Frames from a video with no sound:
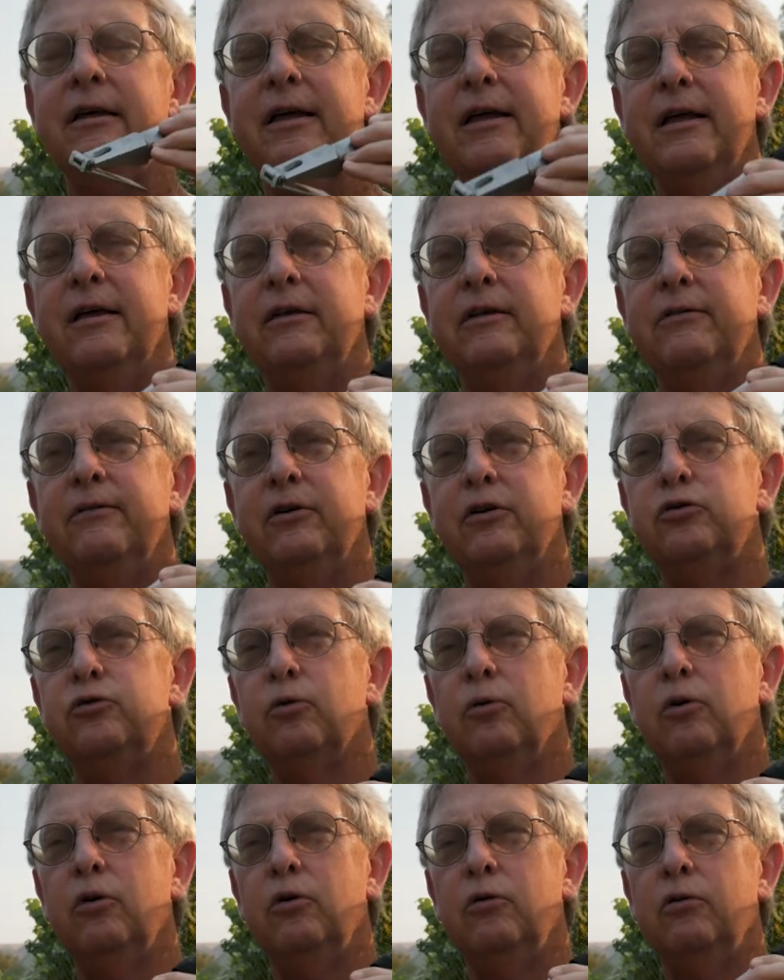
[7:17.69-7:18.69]

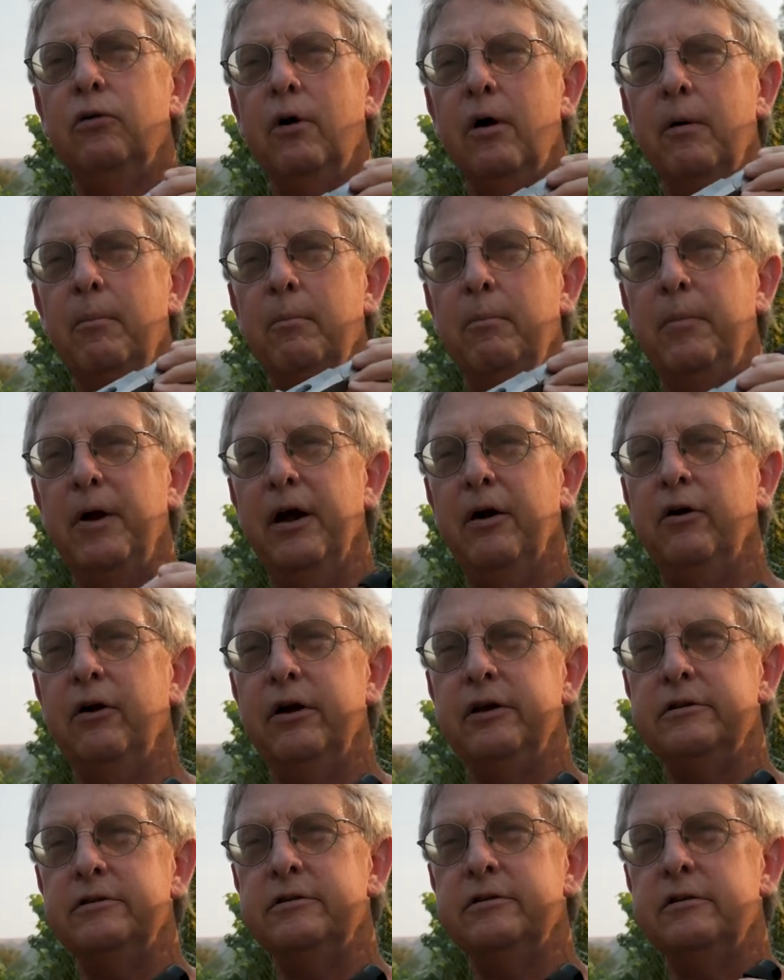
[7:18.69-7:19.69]
individual
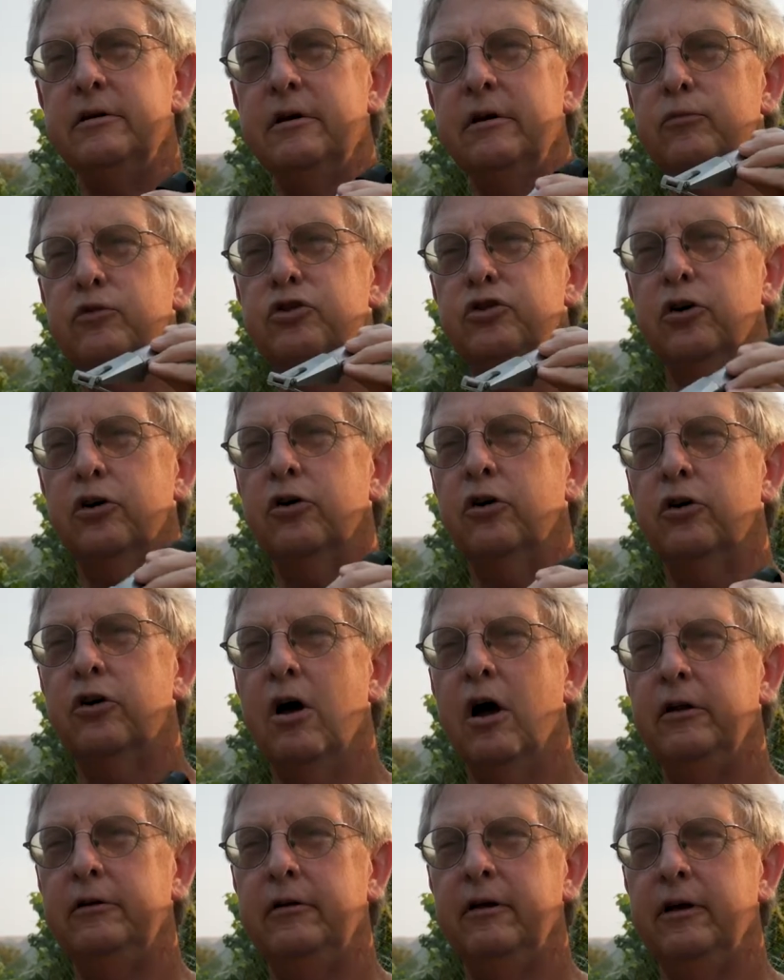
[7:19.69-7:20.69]
berries' sugar
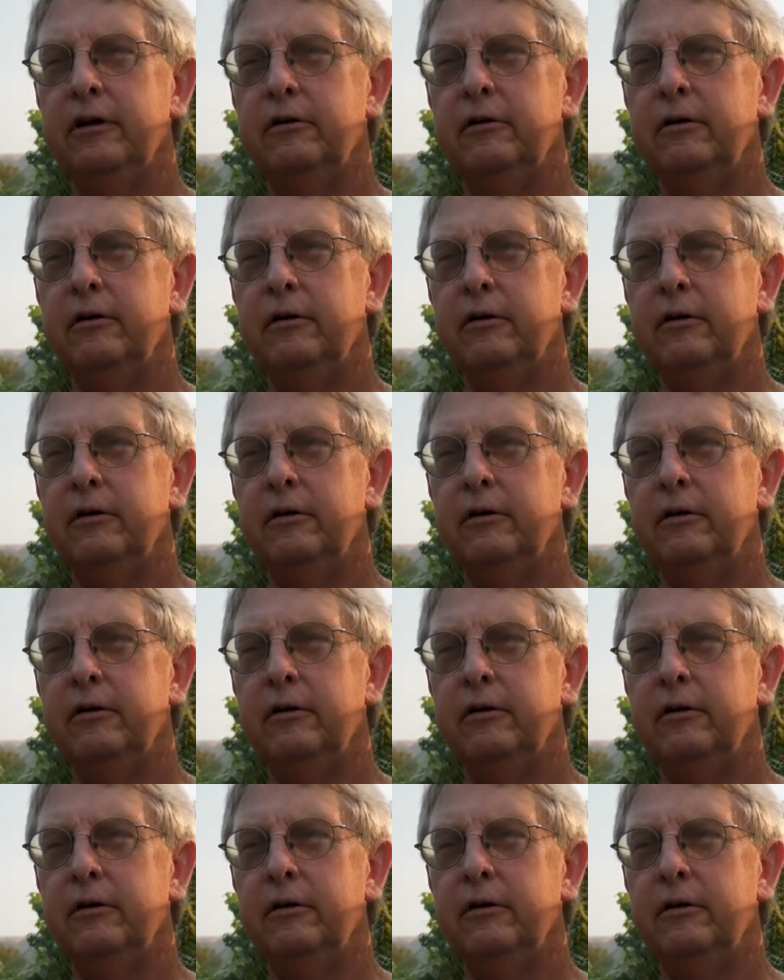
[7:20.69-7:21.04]
content.